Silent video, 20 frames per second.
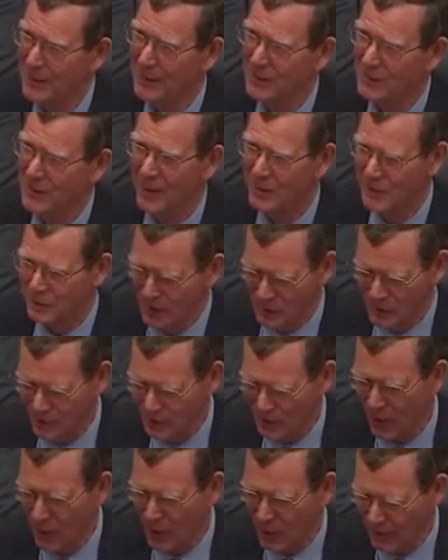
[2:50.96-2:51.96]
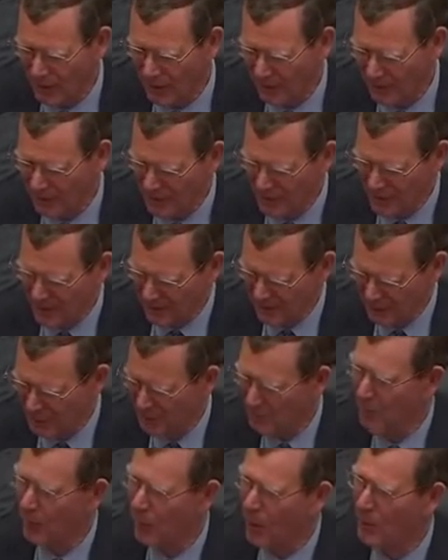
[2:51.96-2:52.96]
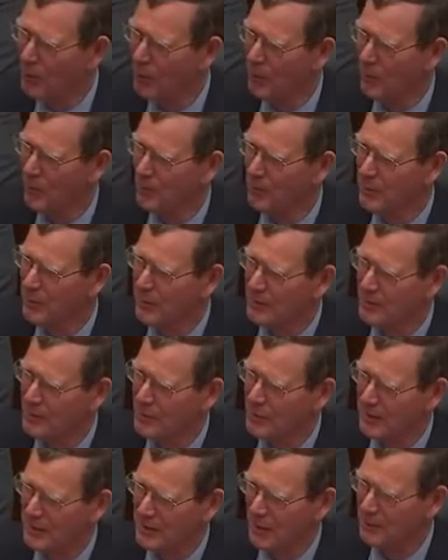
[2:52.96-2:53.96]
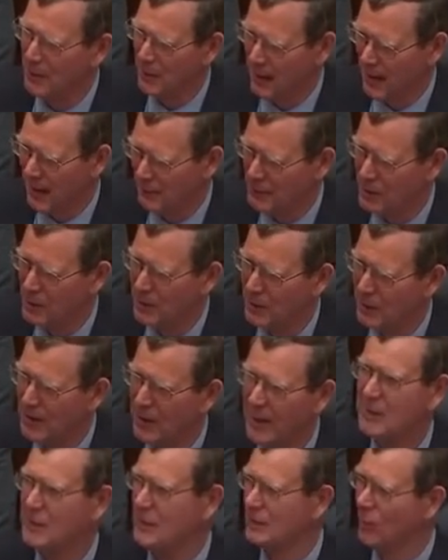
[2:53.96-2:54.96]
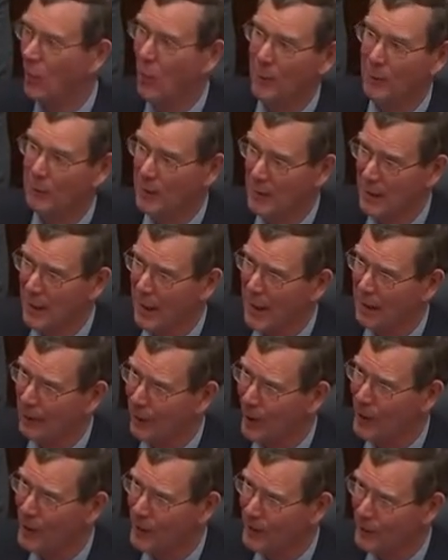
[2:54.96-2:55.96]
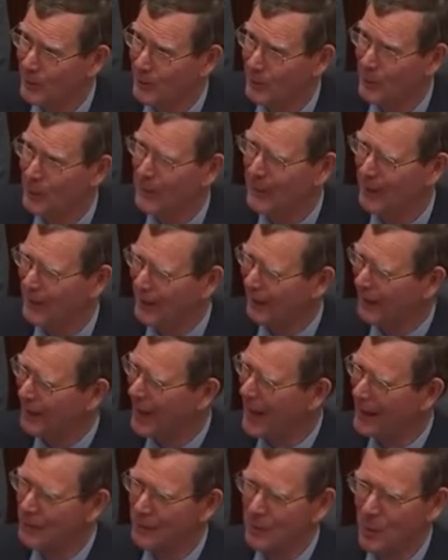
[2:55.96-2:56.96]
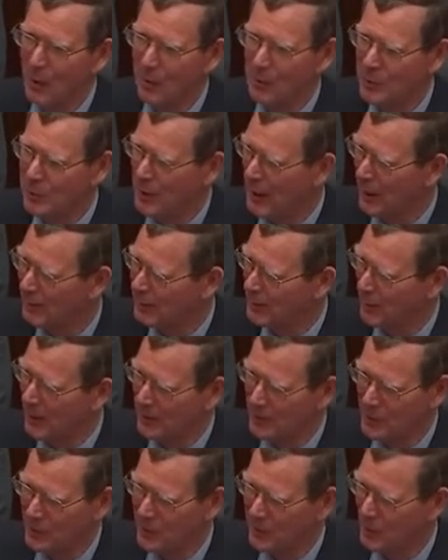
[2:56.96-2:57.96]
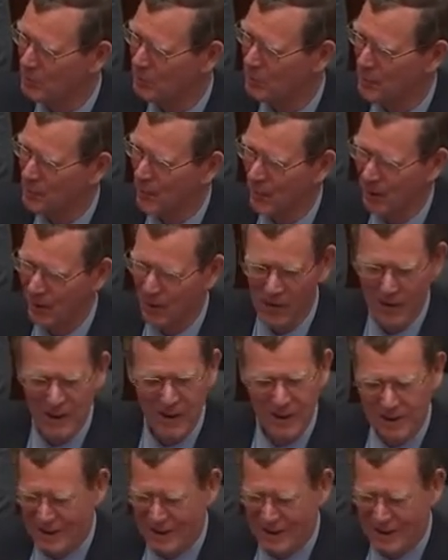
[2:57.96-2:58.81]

And it's not just startup. There's a moment where a business says, I'm going to have 2 locations or I'm going to have 100. And at that moment, you have to make a judgment call.